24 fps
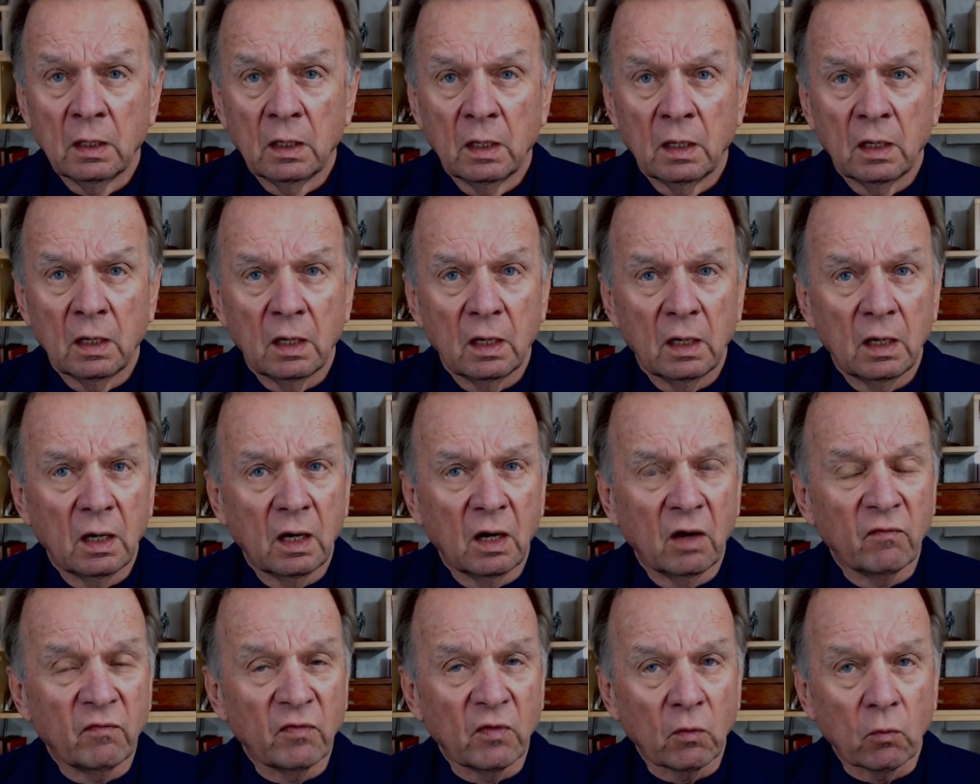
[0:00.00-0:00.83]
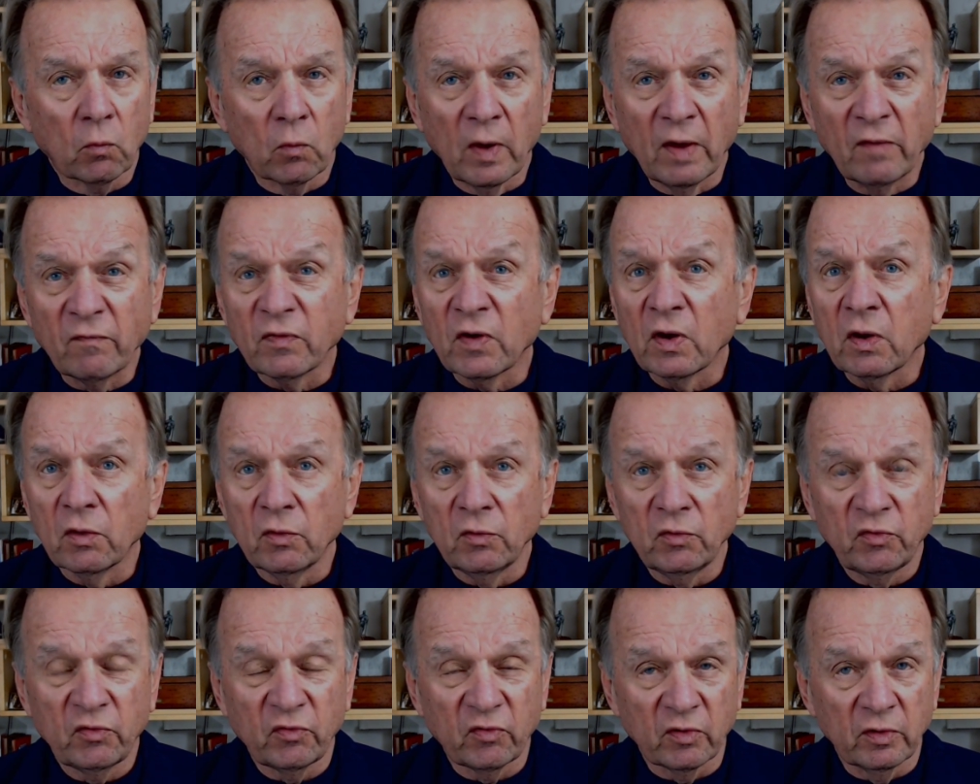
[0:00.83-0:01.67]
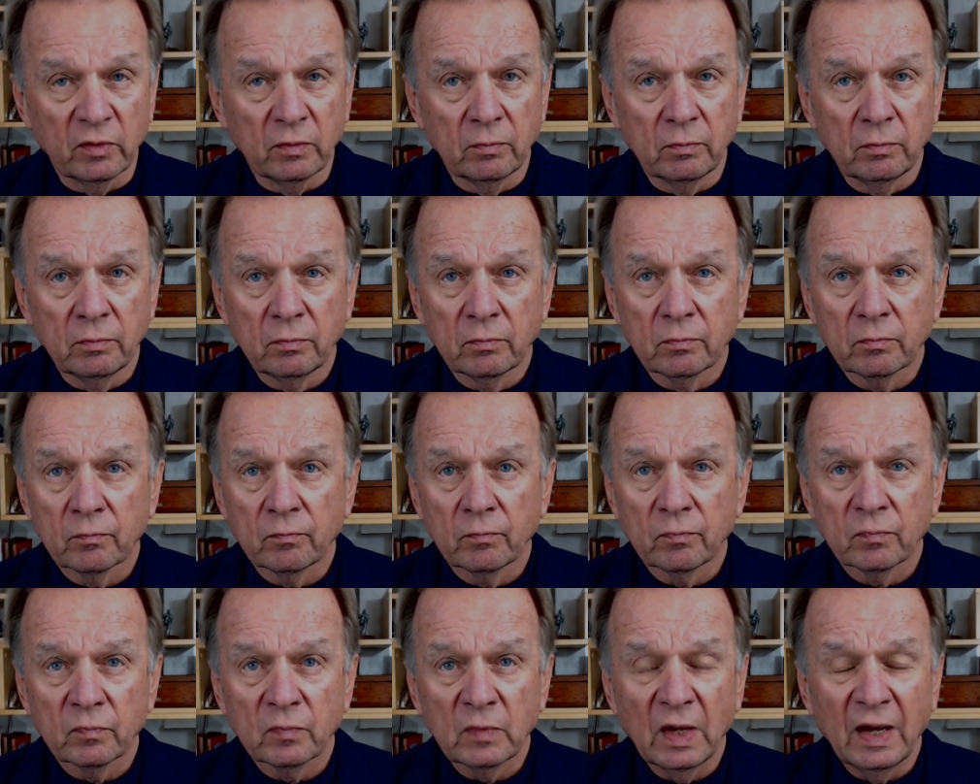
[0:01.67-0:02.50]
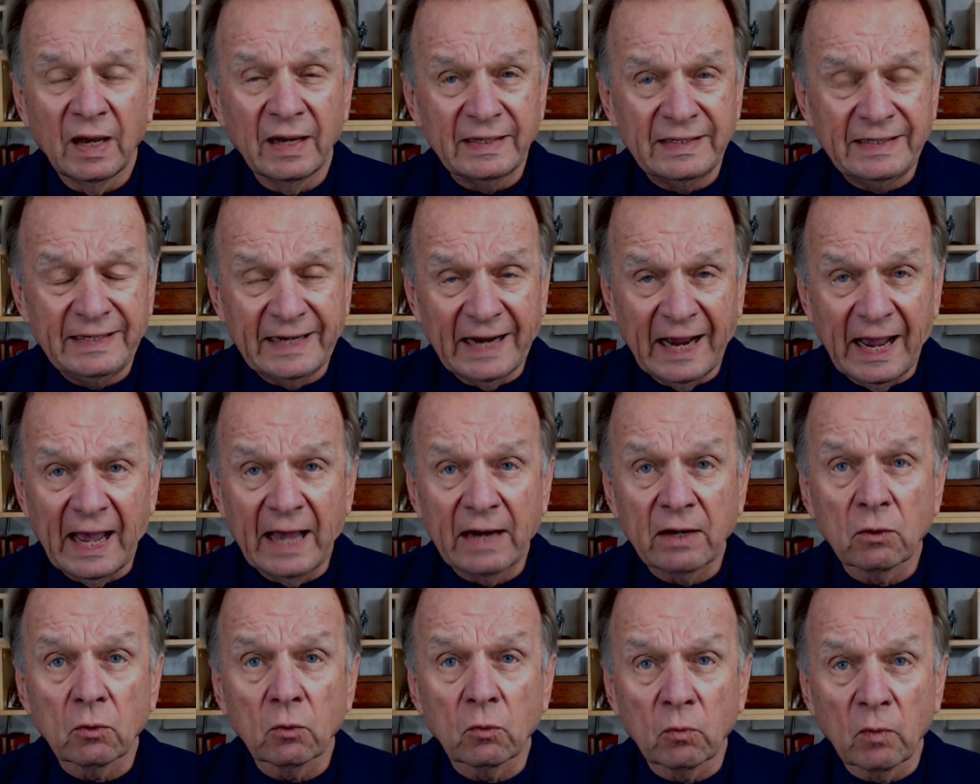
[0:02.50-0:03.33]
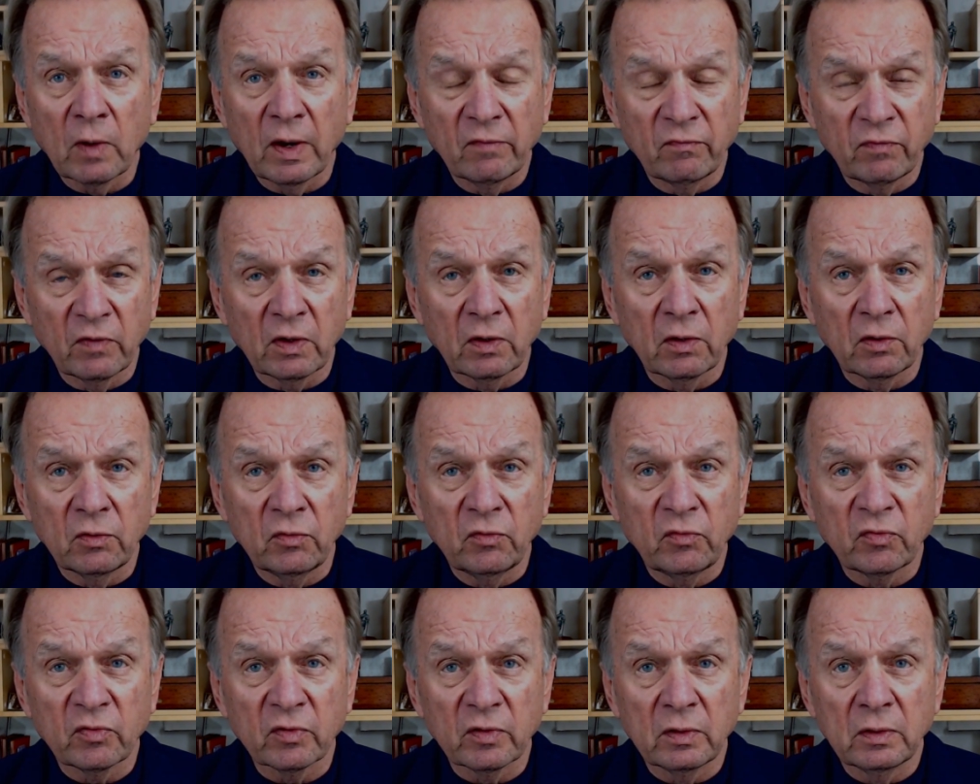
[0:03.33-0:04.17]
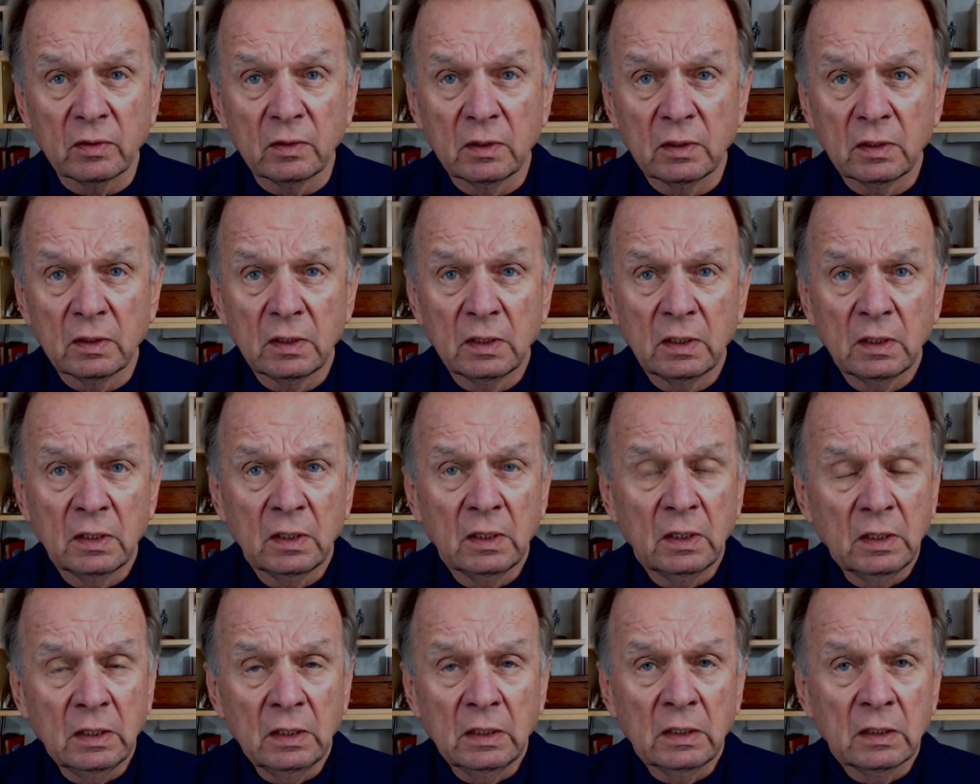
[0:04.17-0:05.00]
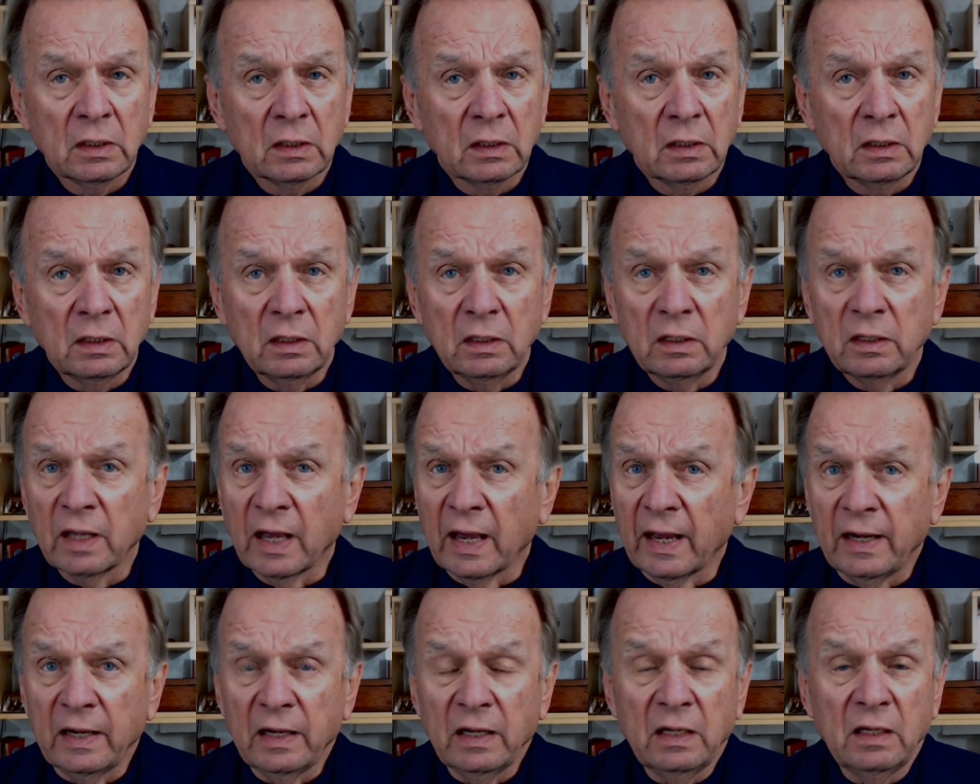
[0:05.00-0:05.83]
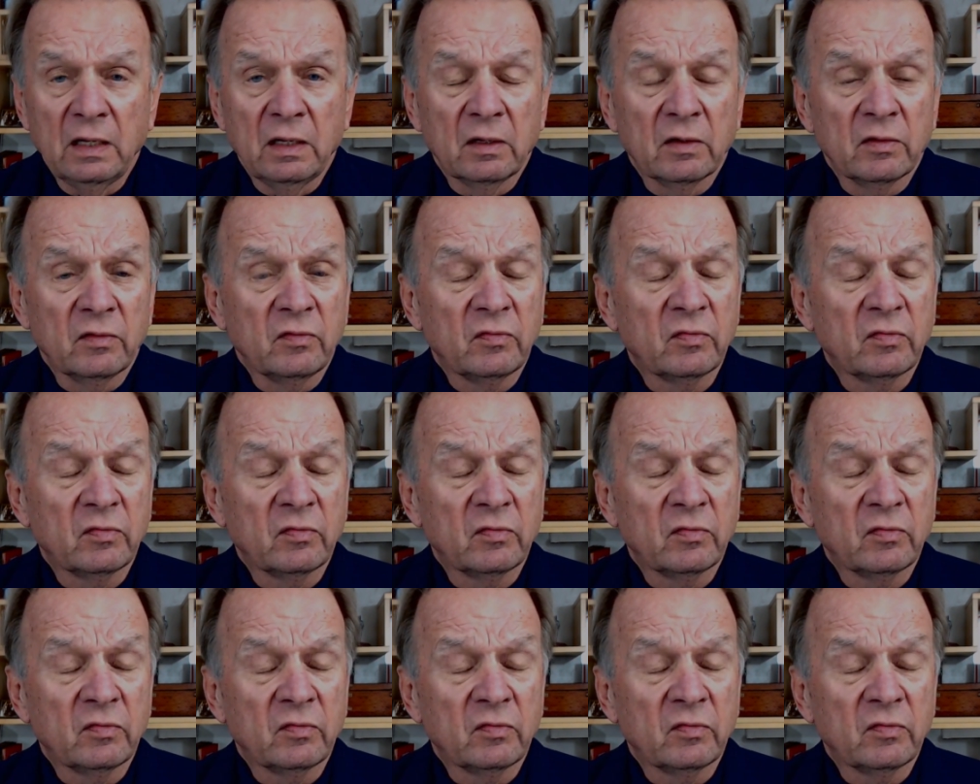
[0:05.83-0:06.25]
of a revolution, a data revolution that is,